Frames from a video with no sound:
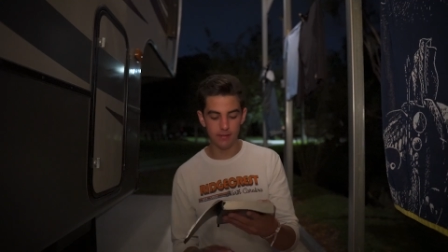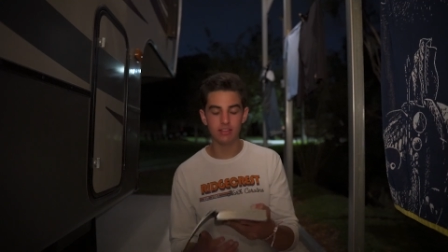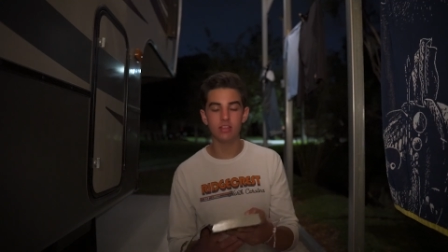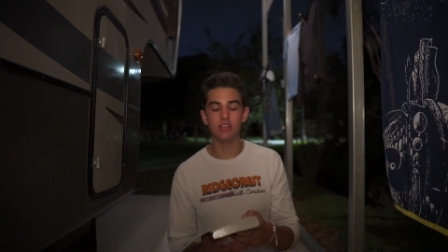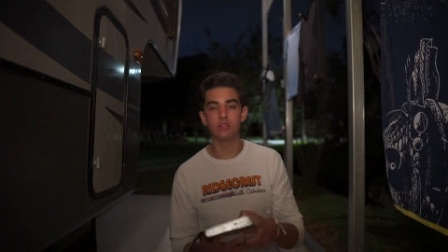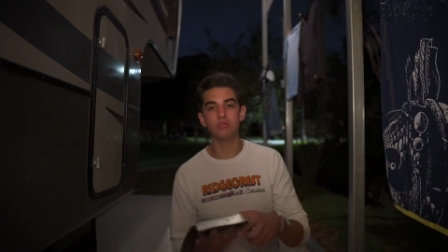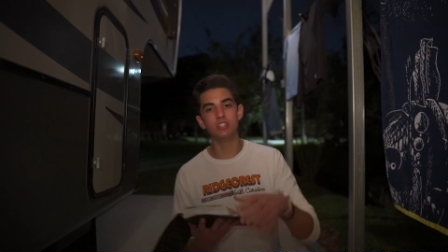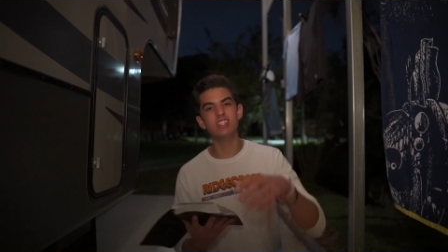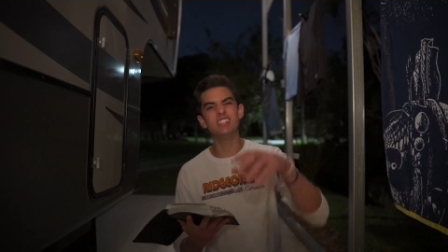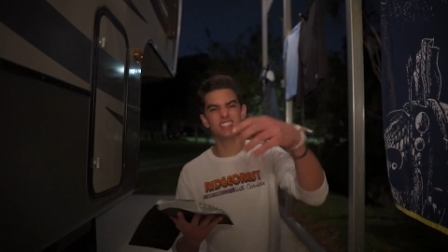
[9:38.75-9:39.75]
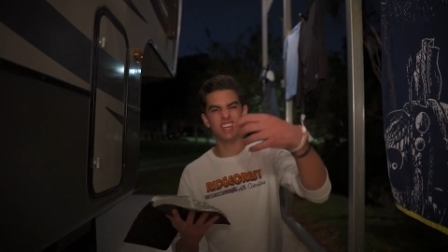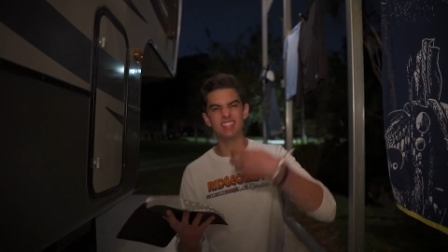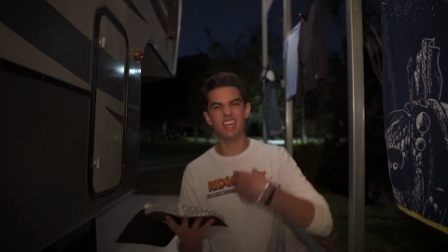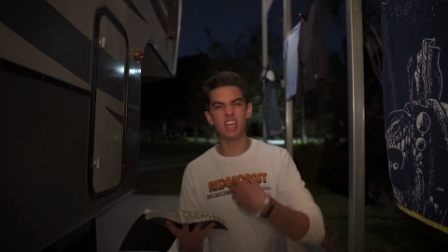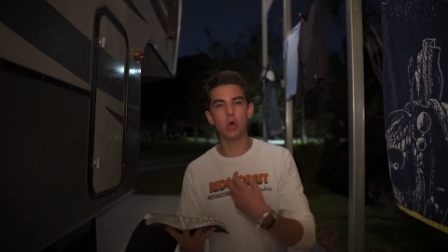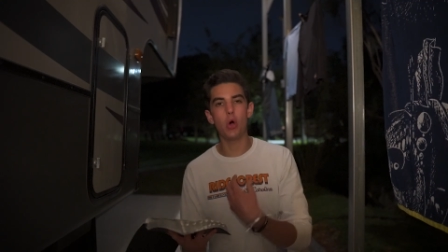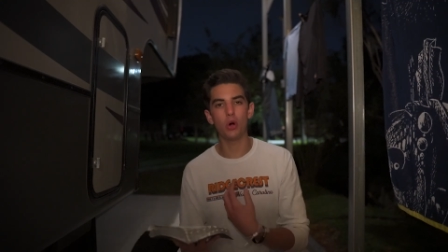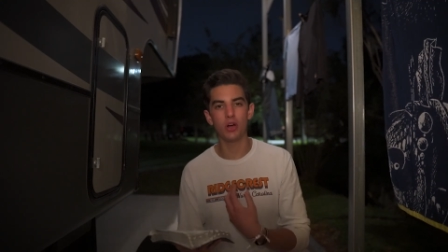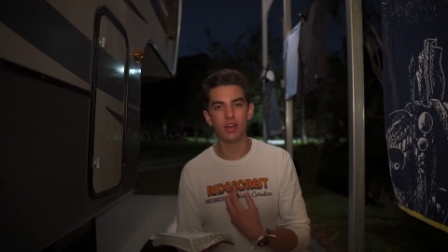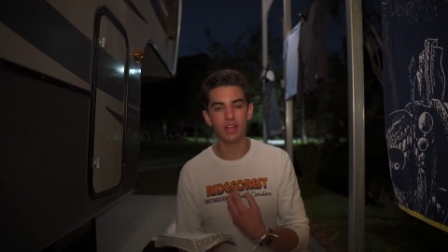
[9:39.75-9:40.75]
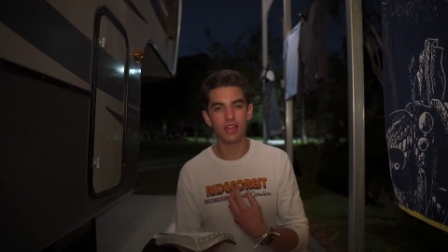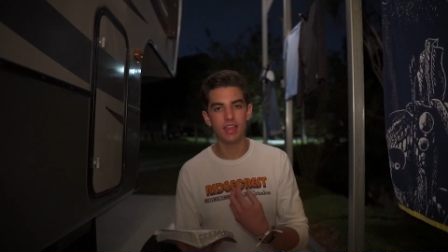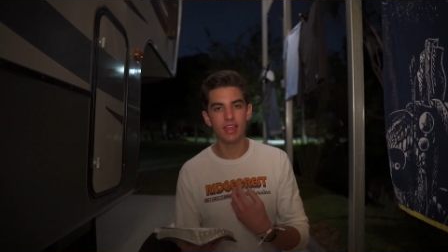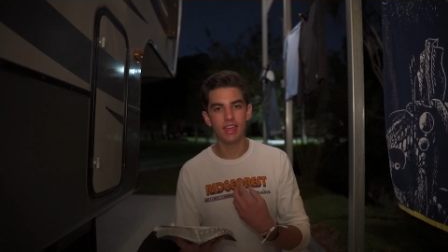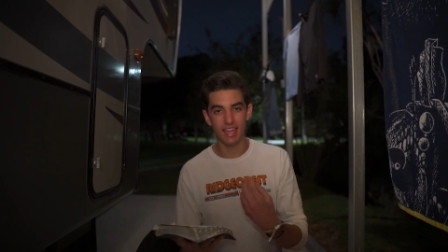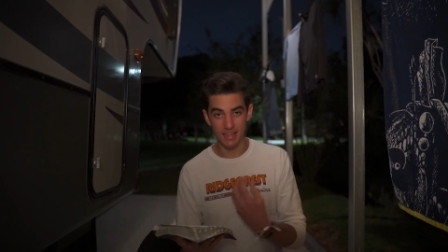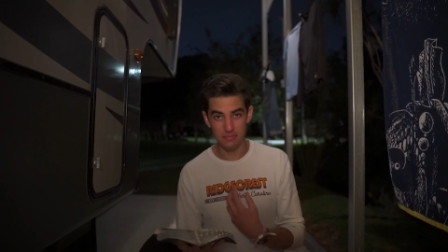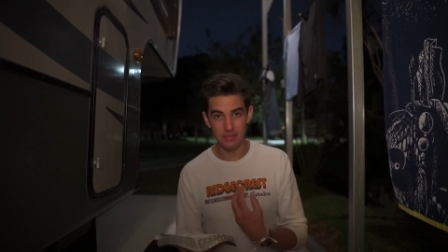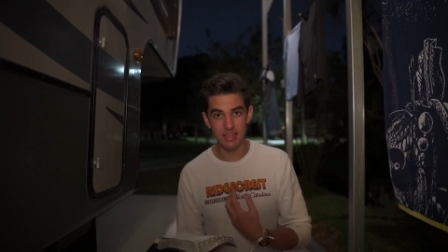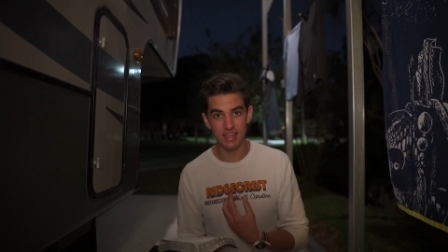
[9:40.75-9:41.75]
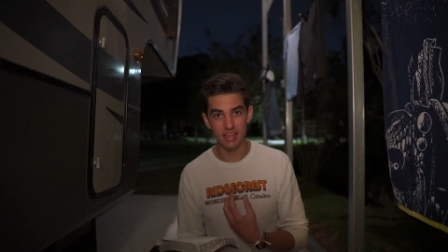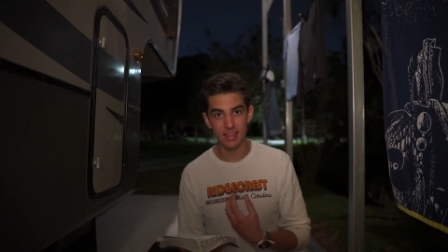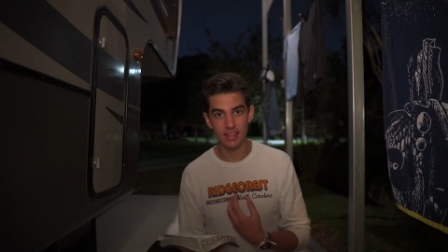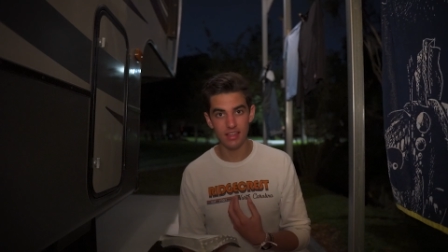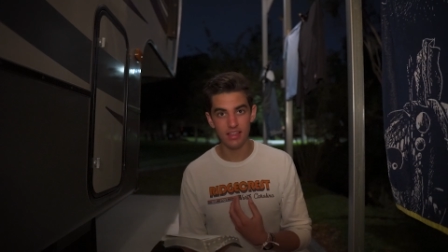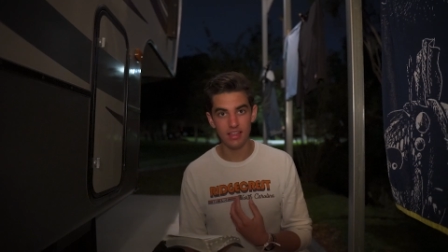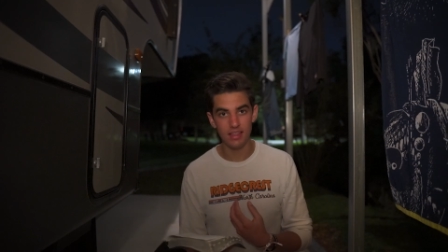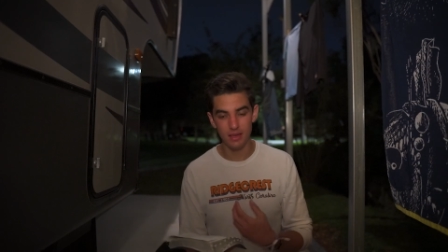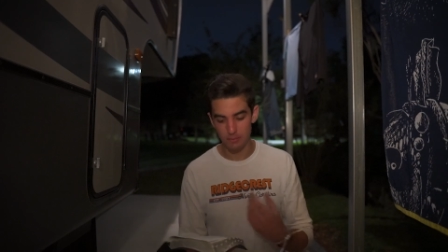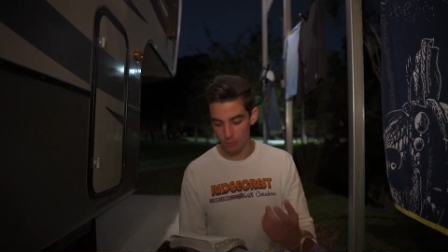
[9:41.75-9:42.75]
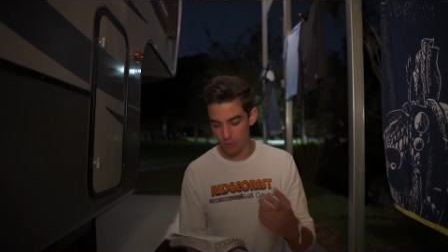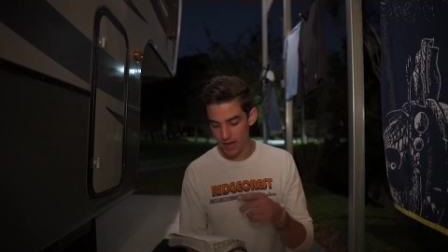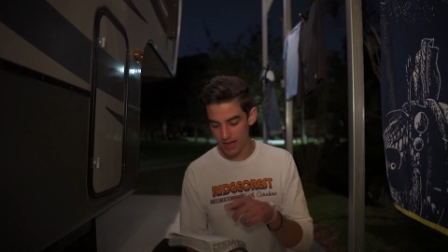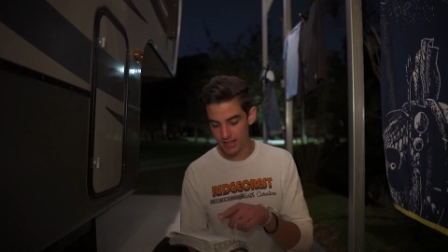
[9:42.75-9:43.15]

And and so Jesus is saying, "Take heart in me," but why?